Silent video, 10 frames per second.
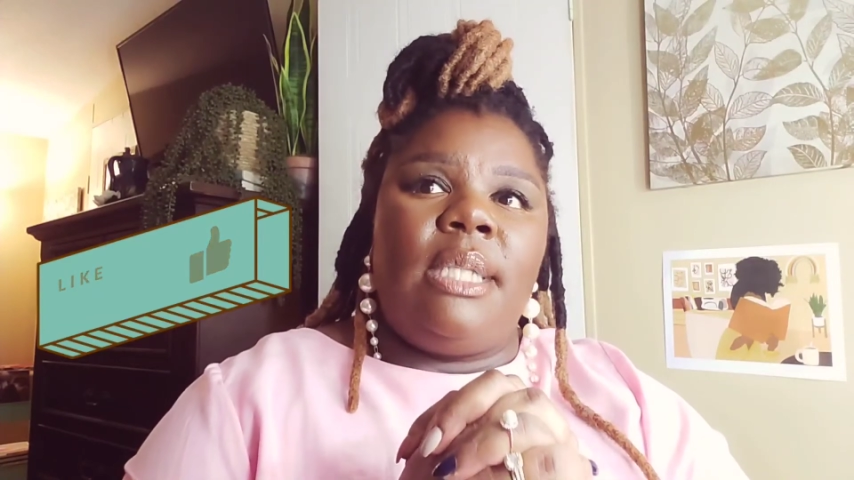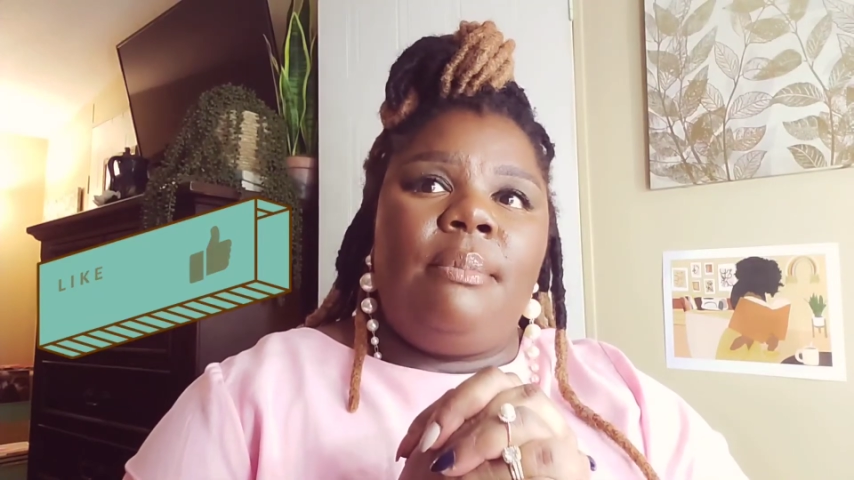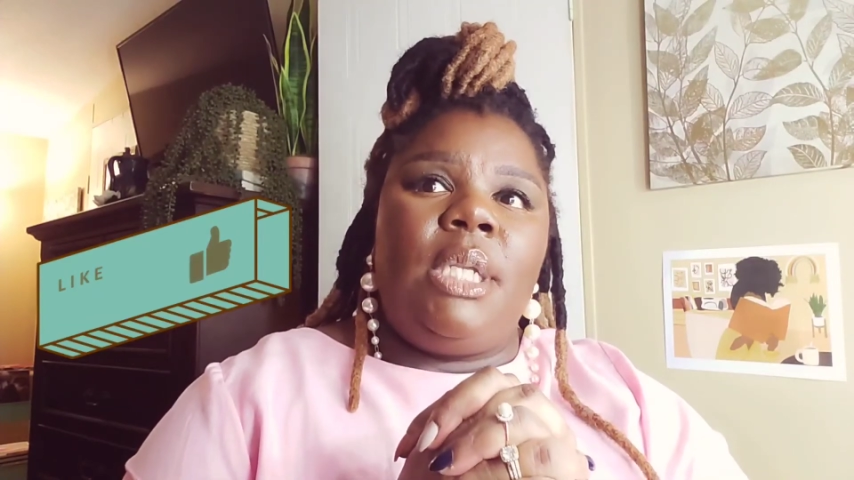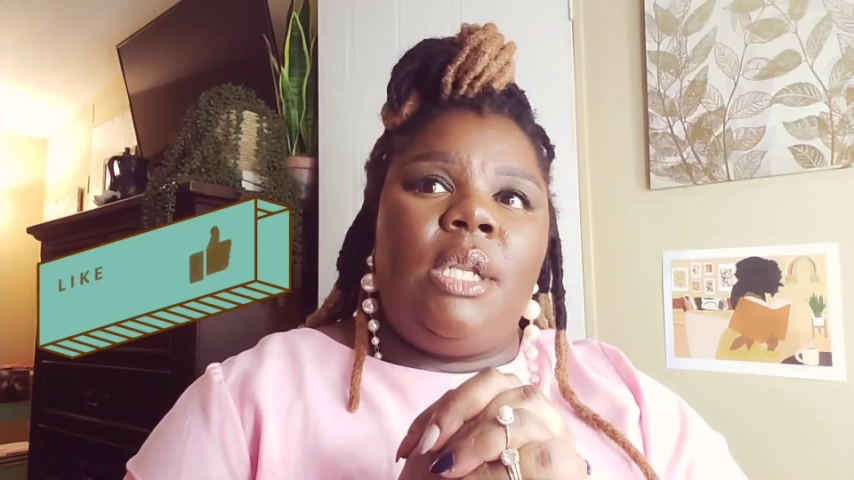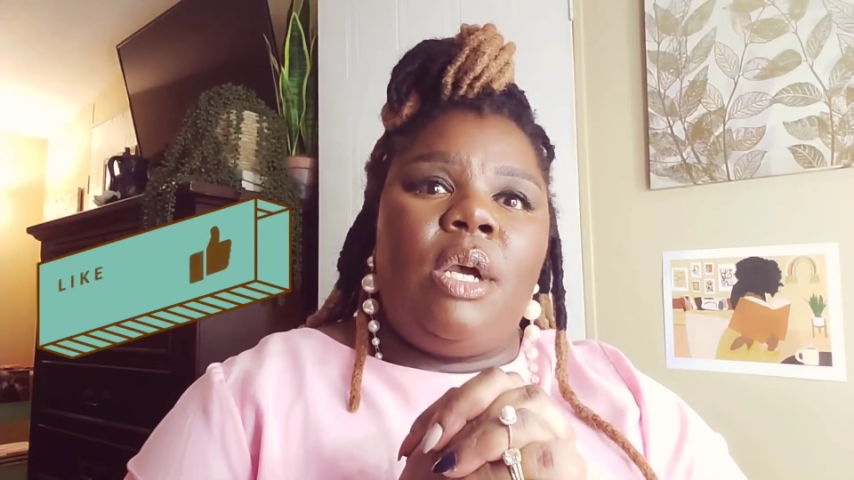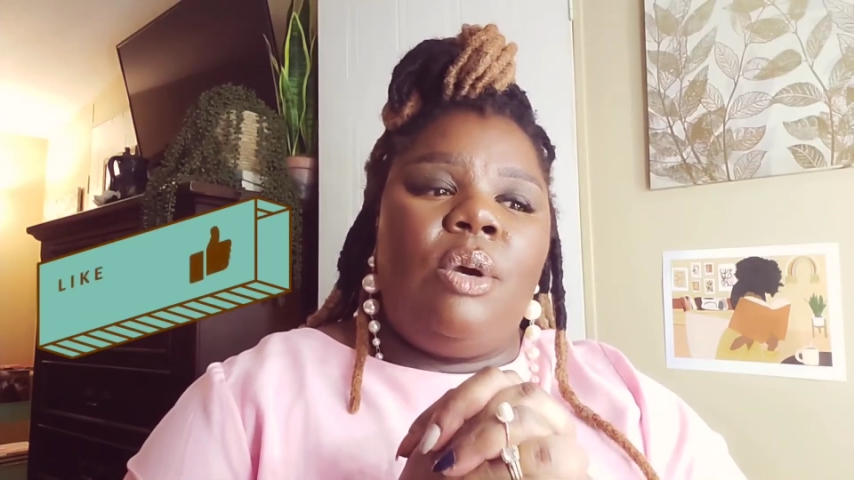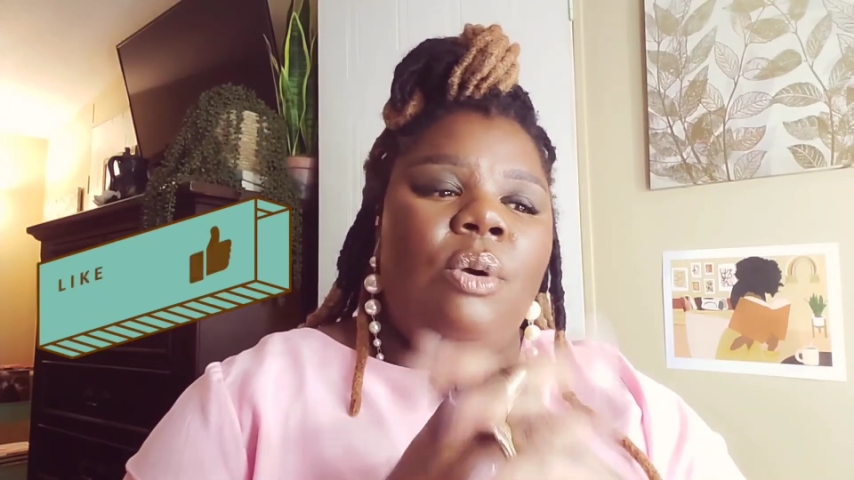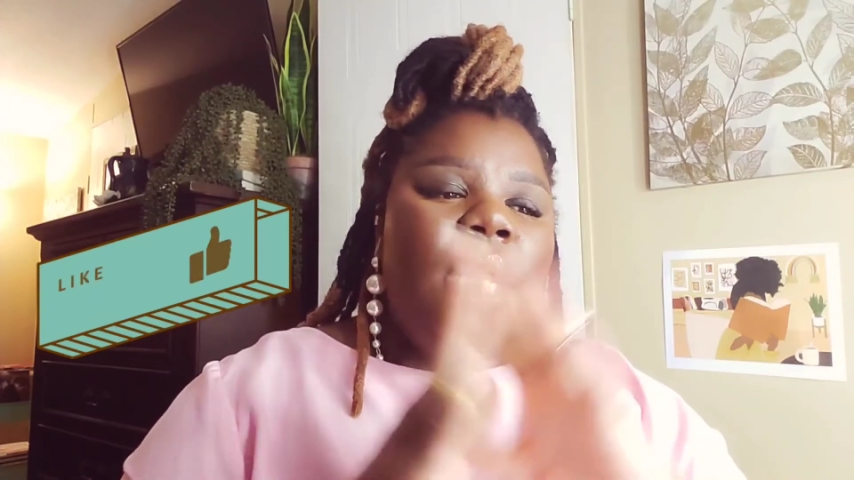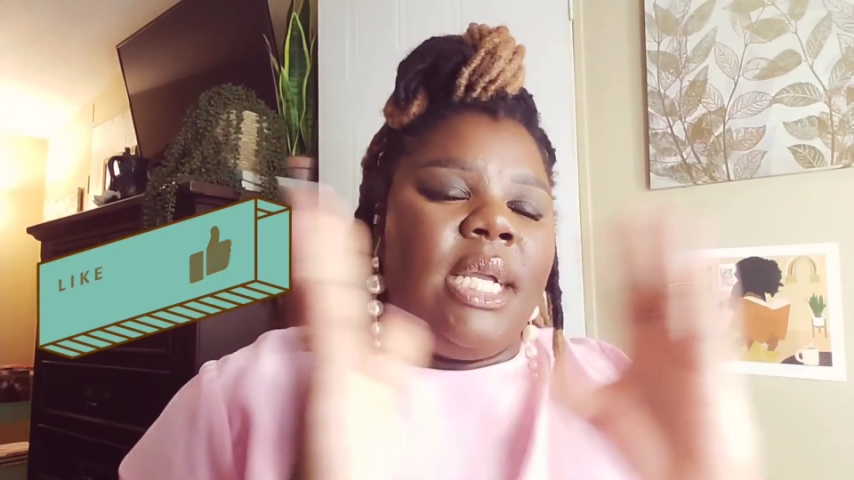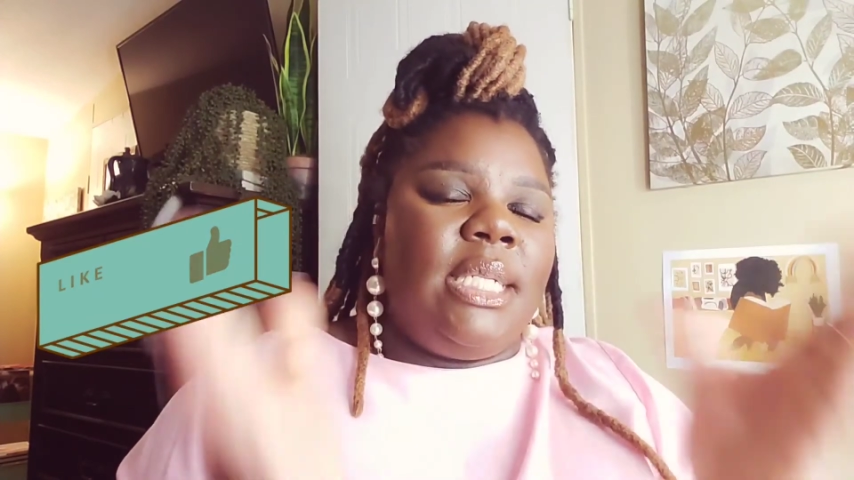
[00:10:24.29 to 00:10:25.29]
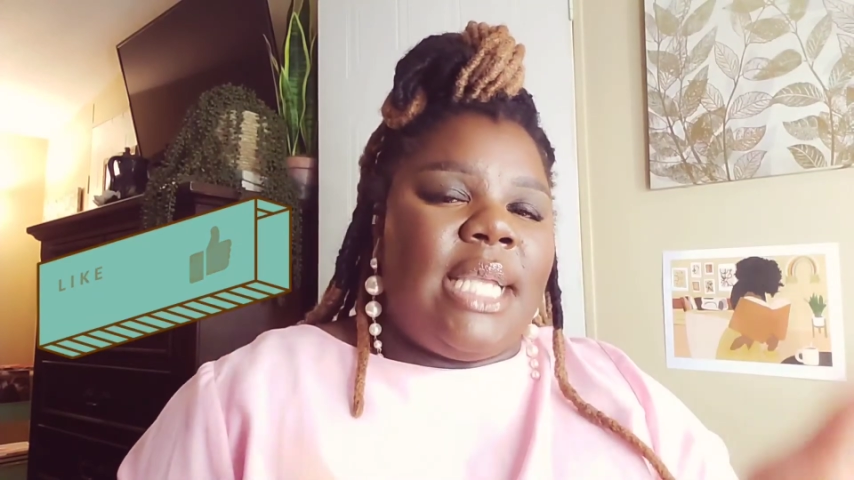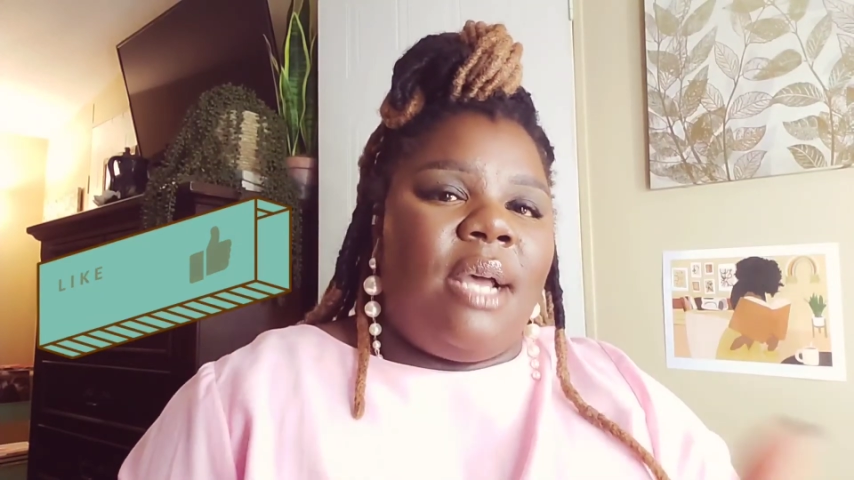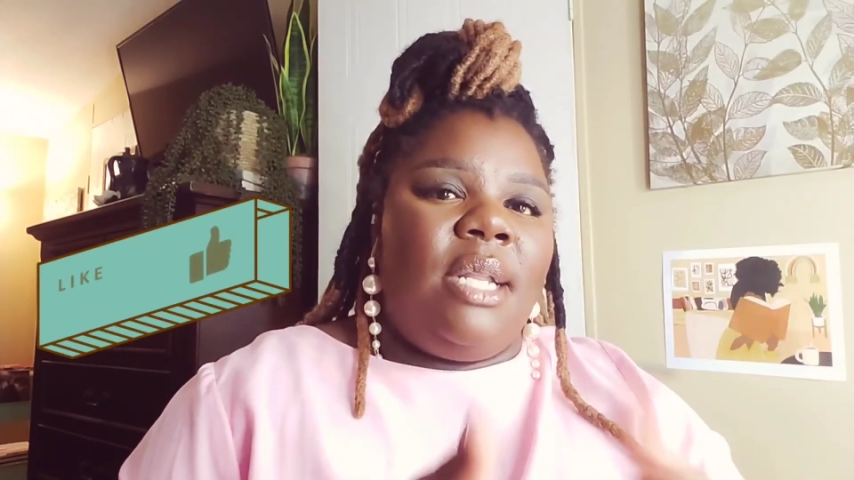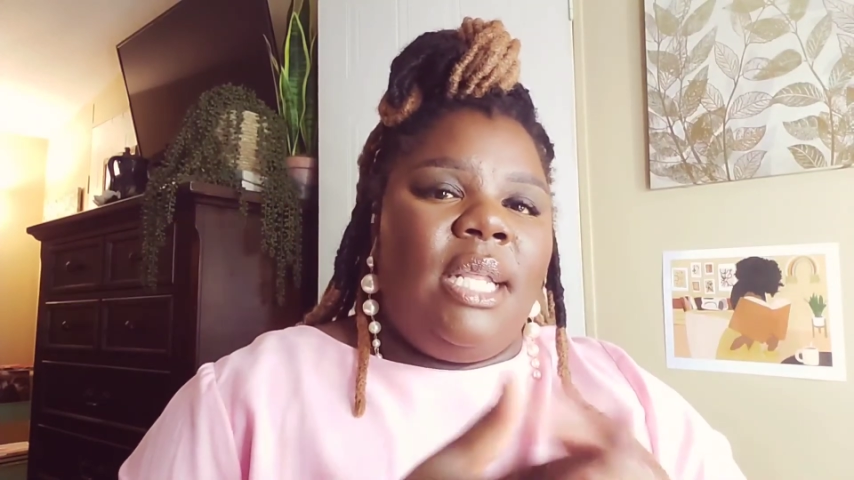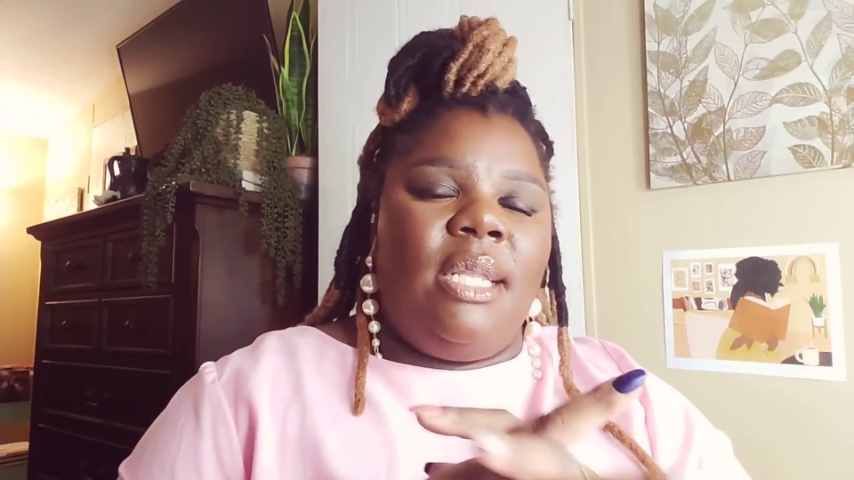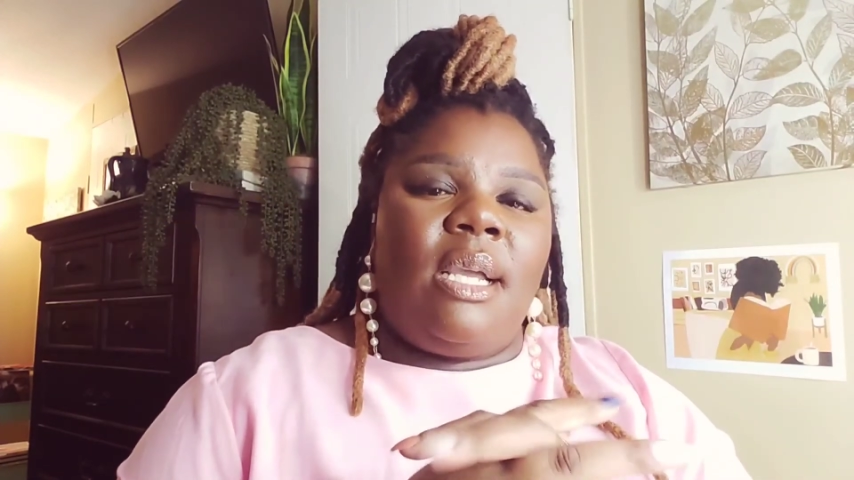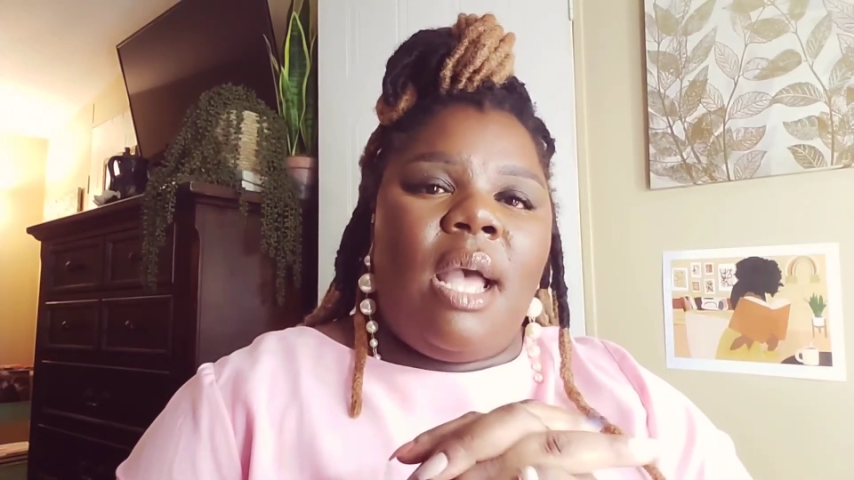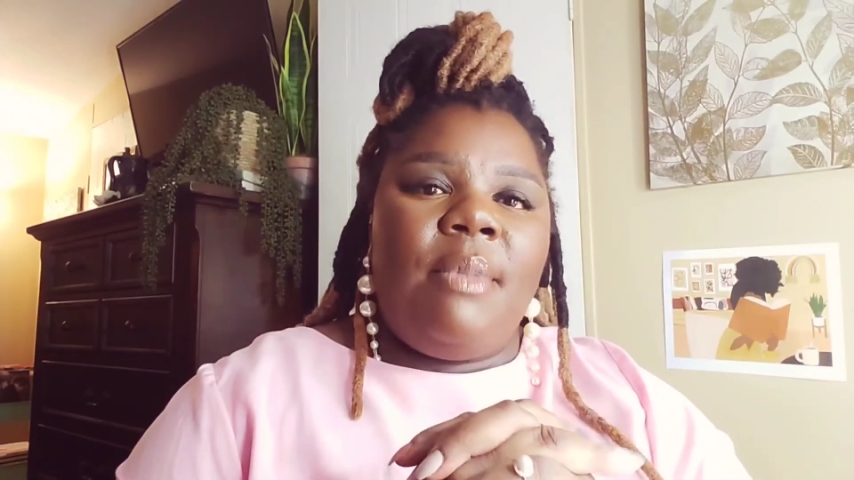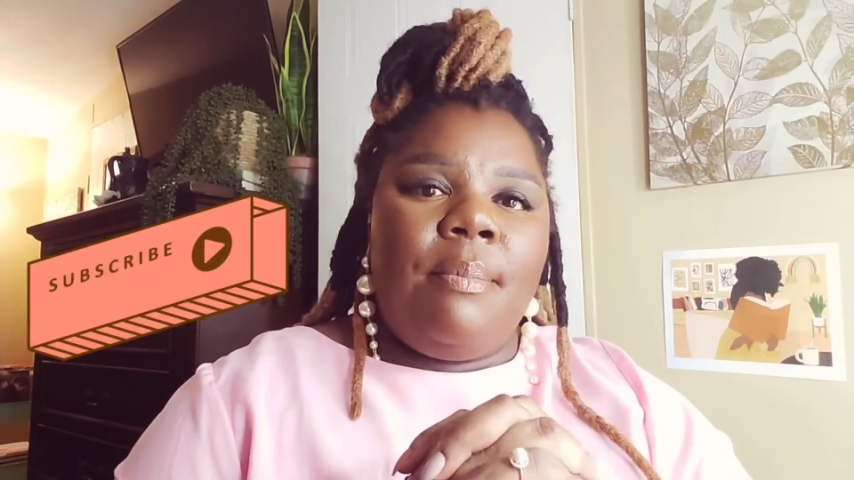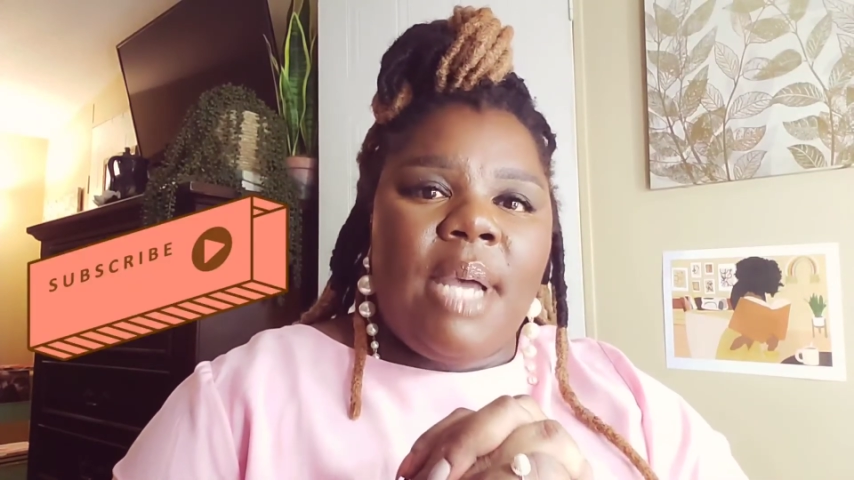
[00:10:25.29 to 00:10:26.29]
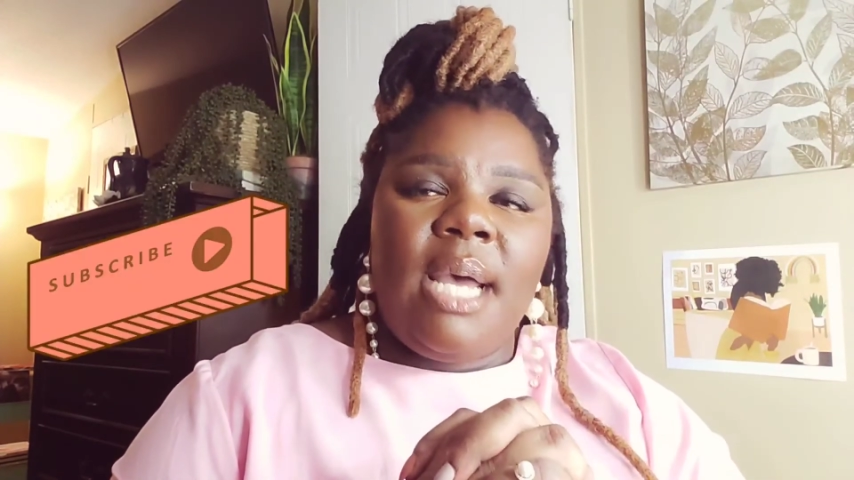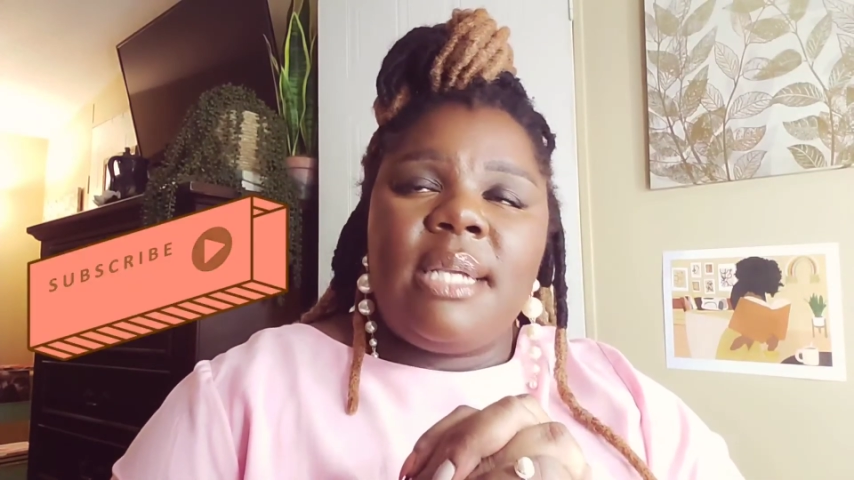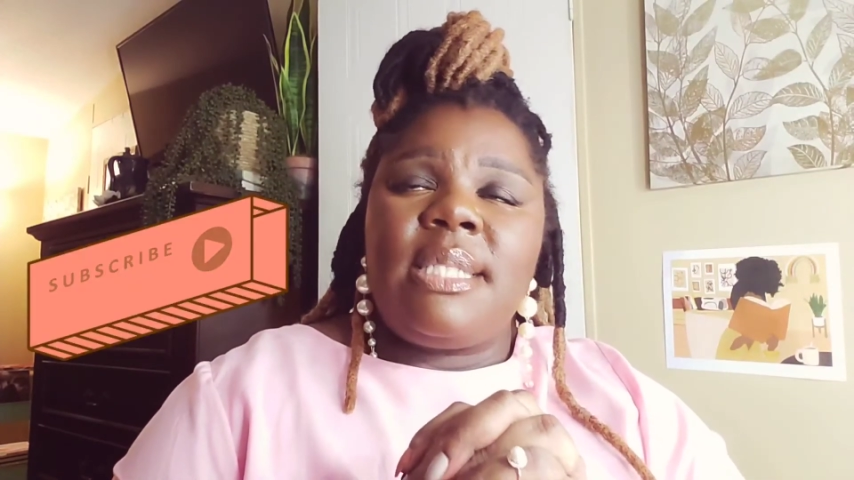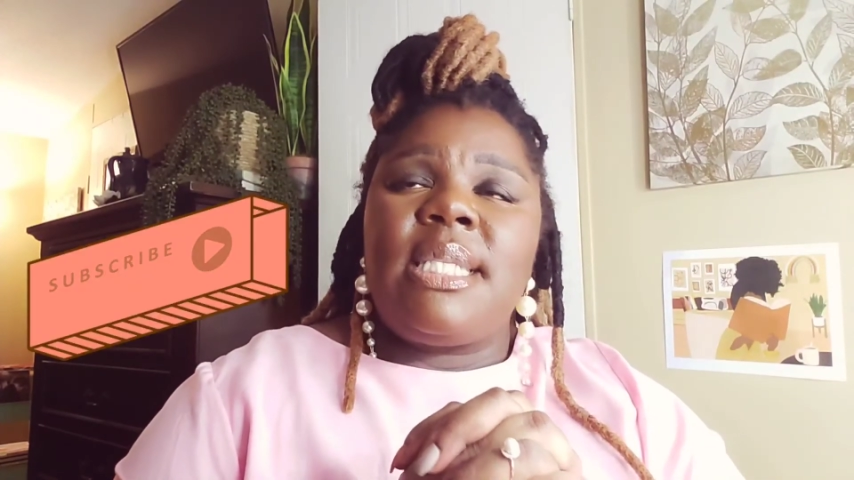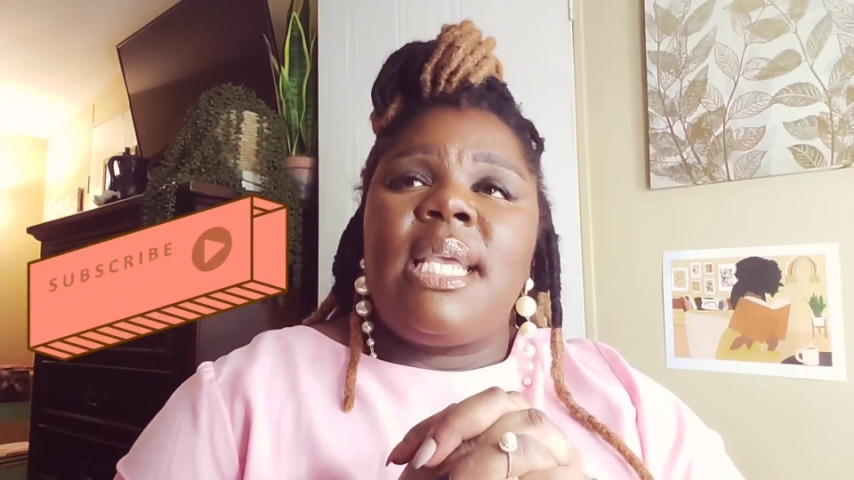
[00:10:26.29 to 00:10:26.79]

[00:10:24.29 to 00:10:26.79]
Let me know down in the comment box.